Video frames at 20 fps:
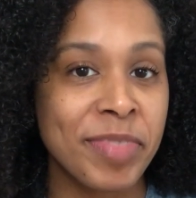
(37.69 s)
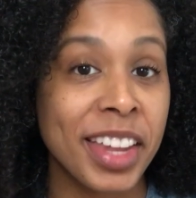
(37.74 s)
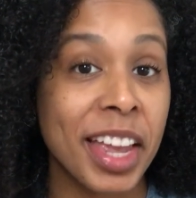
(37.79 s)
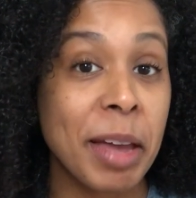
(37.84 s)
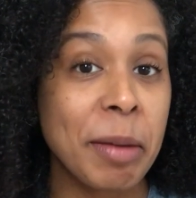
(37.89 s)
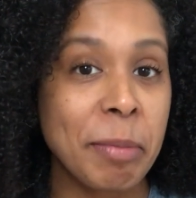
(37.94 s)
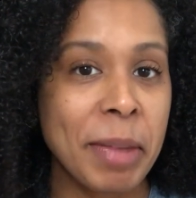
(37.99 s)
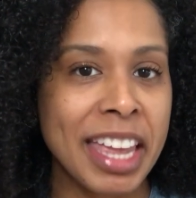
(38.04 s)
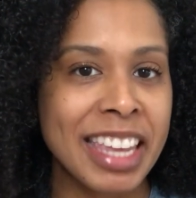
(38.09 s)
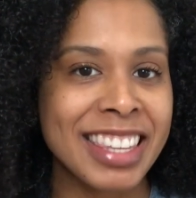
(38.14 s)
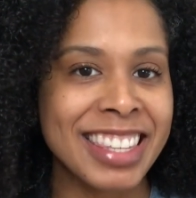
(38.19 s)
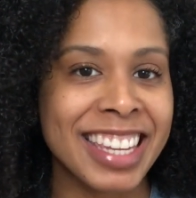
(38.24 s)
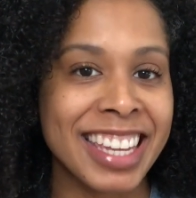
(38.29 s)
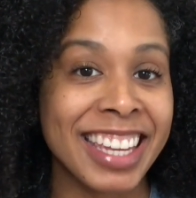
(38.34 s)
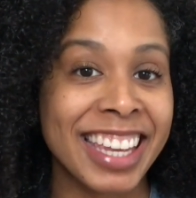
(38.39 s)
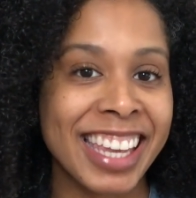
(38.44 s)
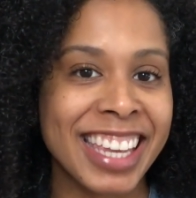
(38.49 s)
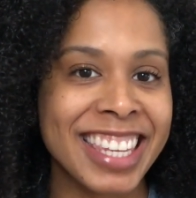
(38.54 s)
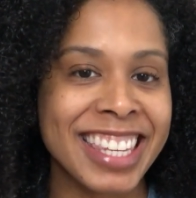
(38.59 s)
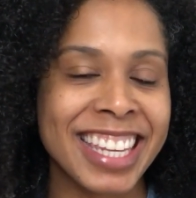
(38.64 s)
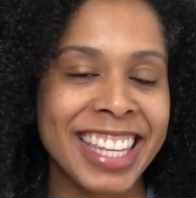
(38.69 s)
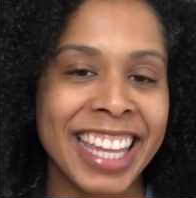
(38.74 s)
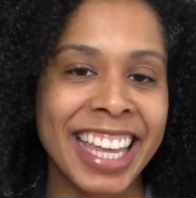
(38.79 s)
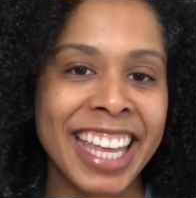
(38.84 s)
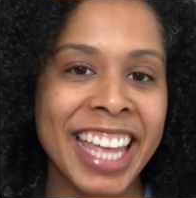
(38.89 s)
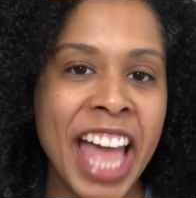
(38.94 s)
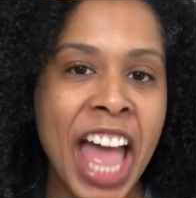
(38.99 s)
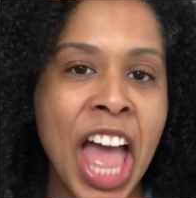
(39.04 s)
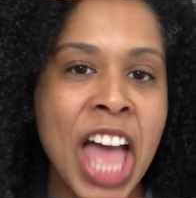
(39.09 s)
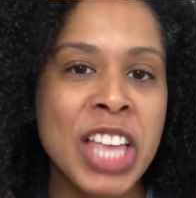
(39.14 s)
Amazing, isn't it?
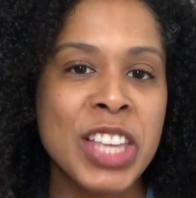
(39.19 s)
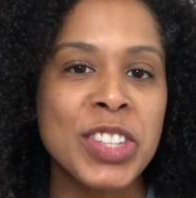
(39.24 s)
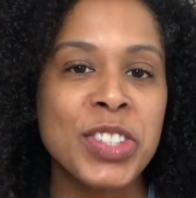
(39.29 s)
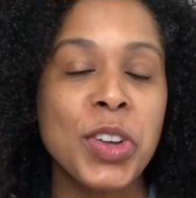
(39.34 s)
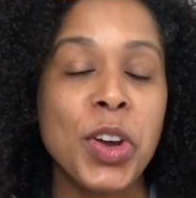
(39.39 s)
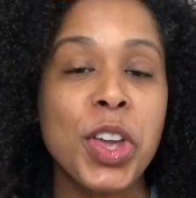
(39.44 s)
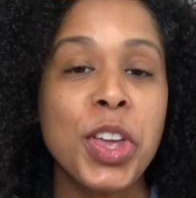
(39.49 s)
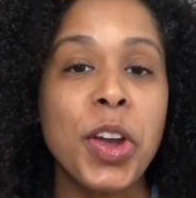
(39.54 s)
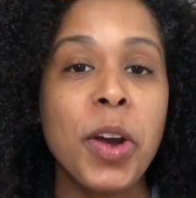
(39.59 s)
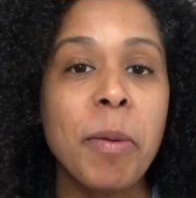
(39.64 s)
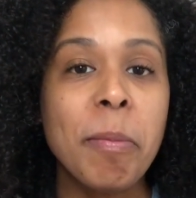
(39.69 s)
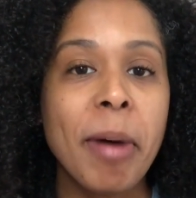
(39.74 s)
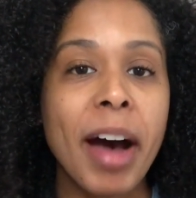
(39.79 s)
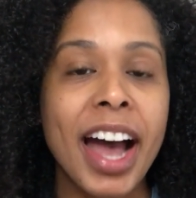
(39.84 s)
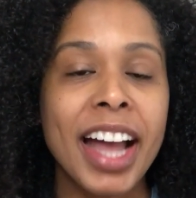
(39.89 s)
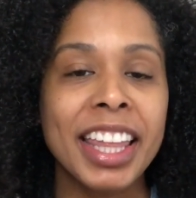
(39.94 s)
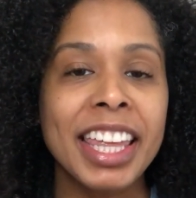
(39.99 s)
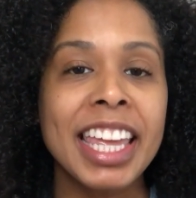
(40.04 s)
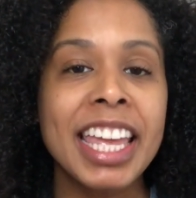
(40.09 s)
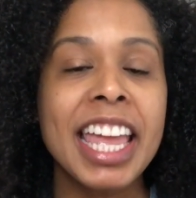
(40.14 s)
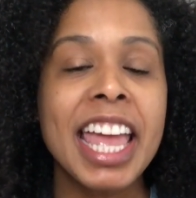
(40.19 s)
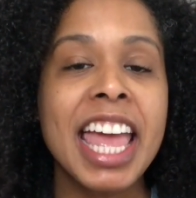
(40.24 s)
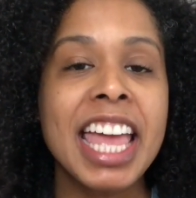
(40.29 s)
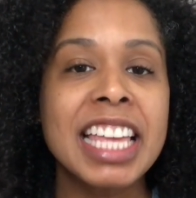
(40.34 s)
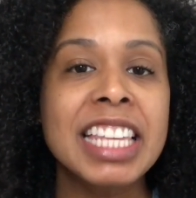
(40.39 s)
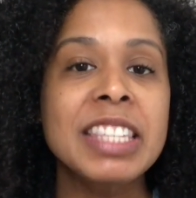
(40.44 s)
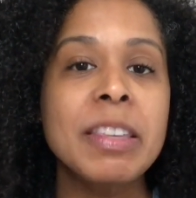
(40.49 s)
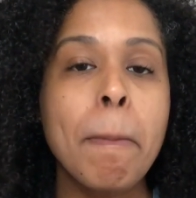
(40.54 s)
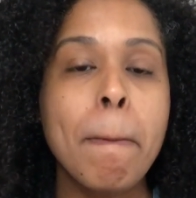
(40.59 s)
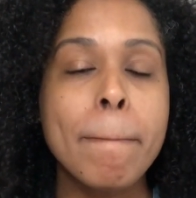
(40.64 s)
So your body
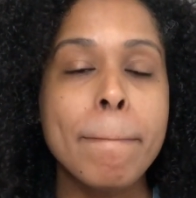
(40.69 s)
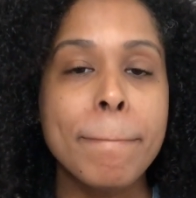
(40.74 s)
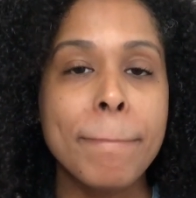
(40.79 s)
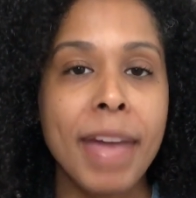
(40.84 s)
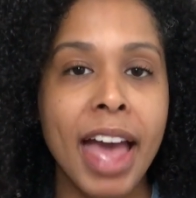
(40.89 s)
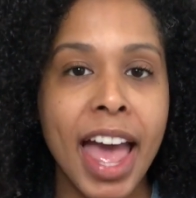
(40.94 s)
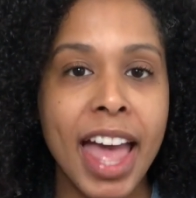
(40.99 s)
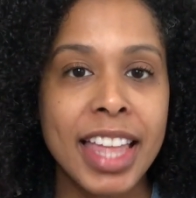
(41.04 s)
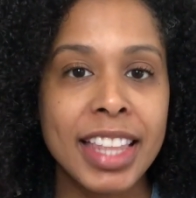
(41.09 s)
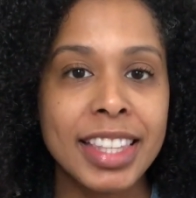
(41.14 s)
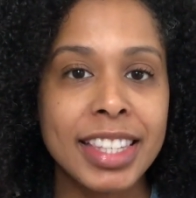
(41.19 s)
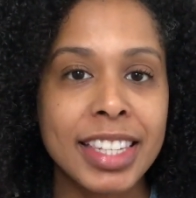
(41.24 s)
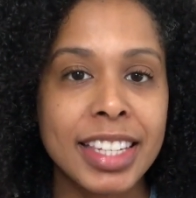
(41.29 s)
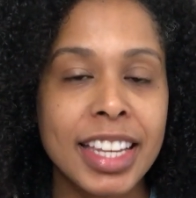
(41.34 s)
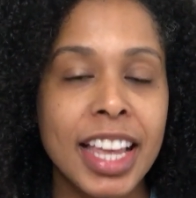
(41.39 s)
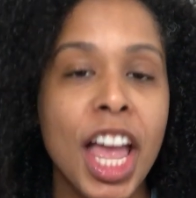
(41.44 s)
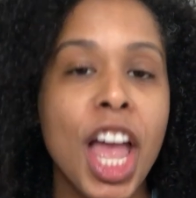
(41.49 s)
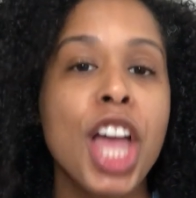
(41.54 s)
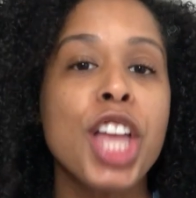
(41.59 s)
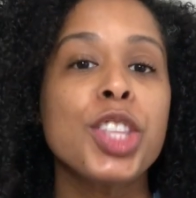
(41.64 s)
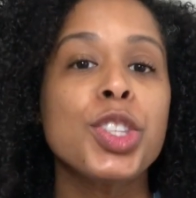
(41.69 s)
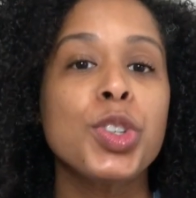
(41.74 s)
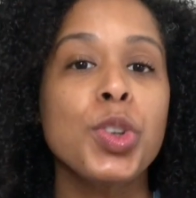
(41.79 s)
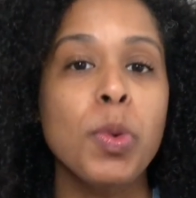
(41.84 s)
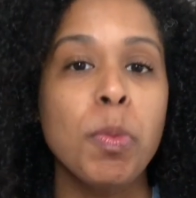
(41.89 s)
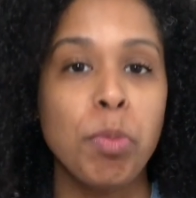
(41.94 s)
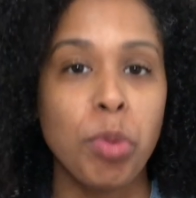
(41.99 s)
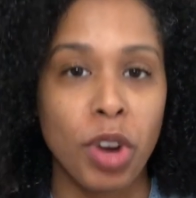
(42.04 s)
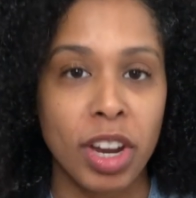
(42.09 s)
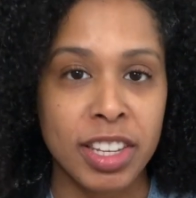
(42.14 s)
is meant to
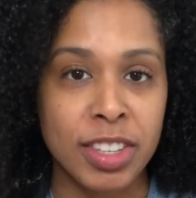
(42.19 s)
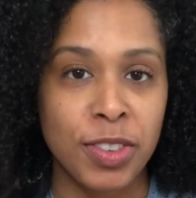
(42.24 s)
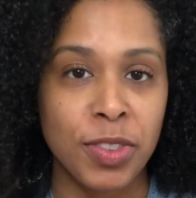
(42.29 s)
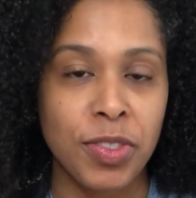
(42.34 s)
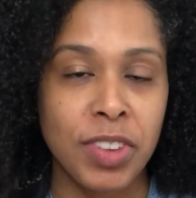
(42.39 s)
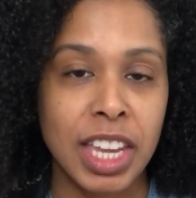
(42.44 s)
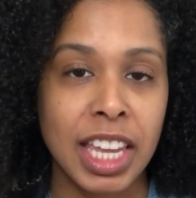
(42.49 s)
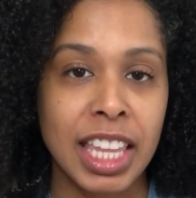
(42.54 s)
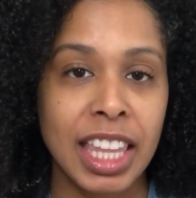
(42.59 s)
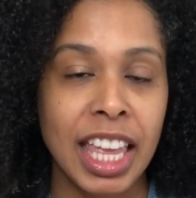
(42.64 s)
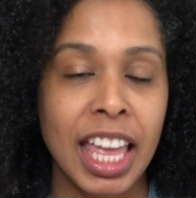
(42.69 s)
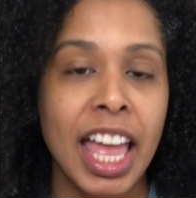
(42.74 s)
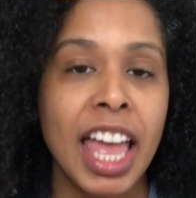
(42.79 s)
breastfeed.